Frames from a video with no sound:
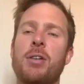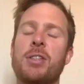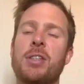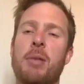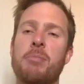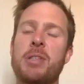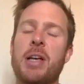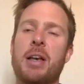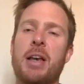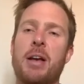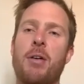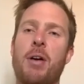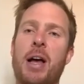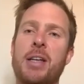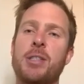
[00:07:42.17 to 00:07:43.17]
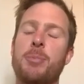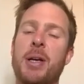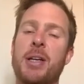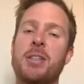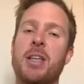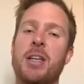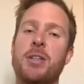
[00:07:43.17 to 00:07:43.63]
some technical
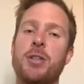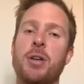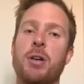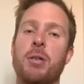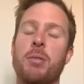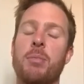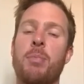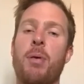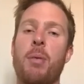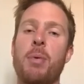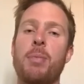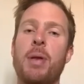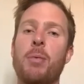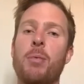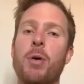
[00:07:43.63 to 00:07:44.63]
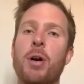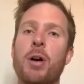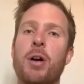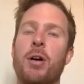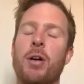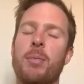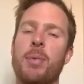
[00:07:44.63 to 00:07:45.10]
aspects that you can probably work
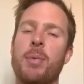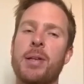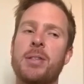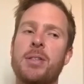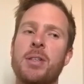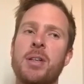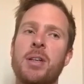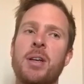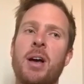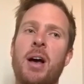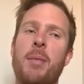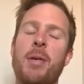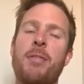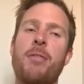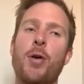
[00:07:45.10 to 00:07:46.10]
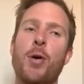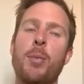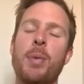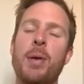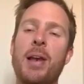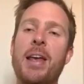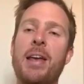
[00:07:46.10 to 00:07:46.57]
on, but I'm a
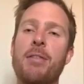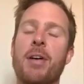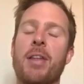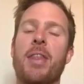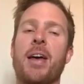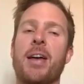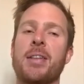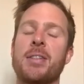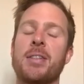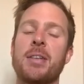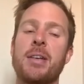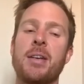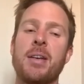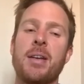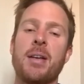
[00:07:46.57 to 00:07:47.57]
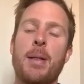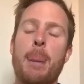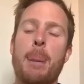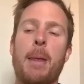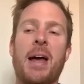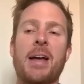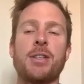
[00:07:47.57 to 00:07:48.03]
firm believer that
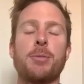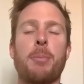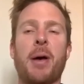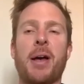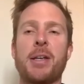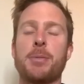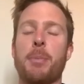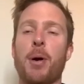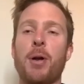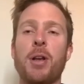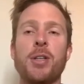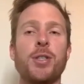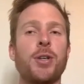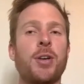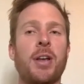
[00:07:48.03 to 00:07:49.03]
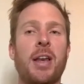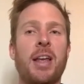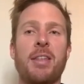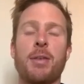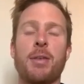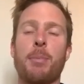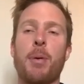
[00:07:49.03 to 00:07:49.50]
as pace bowlers, you can
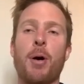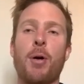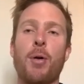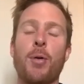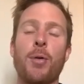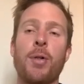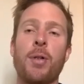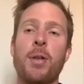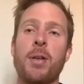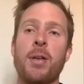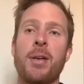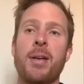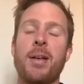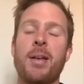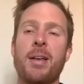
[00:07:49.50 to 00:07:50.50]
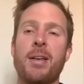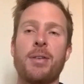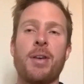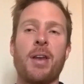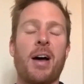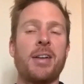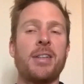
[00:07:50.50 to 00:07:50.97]
either bowl
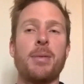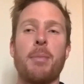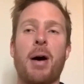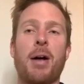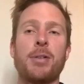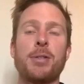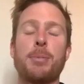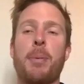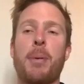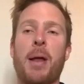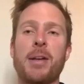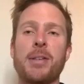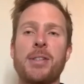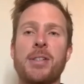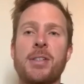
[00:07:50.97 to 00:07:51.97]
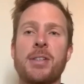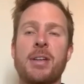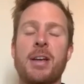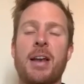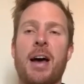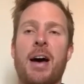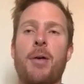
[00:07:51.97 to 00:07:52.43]
90 miles plus
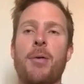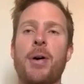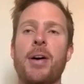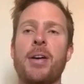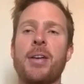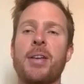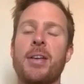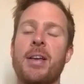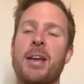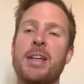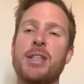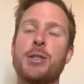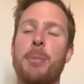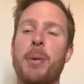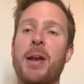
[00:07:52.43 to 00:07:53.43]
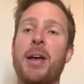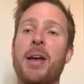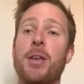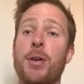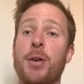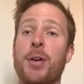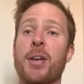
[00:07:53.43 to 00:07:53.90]
an hour. A spinner,
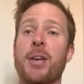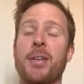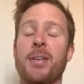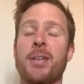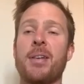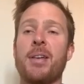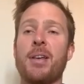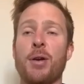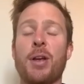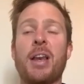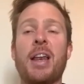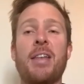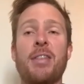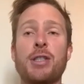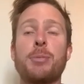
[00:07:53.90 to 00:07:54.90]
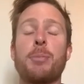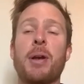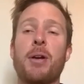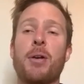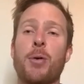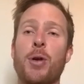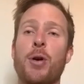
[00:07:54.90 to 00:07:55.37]
you can either spin
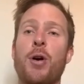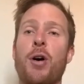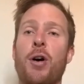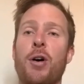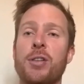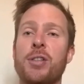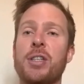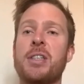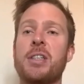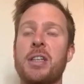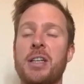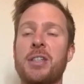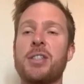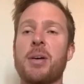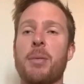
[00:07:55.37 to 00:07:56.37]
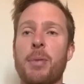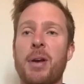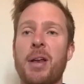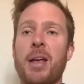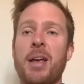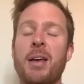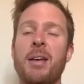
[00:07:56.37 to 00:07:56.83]
it or you can't. To teach
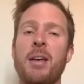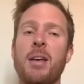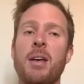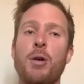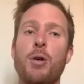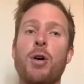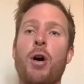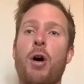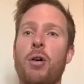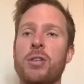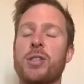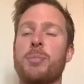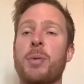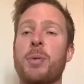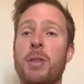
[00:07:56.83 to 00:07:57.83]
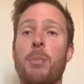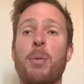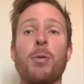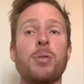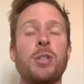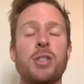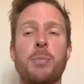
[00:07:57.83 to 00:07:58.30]
somebody who can't spin the
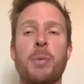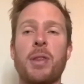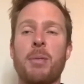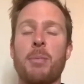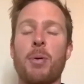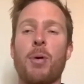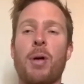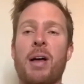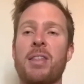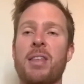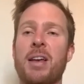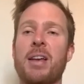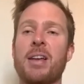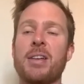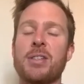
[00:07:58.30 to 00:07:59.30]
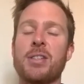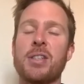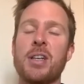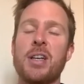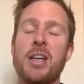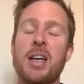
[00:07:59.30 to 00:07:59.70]
ball to spin the ball, I think is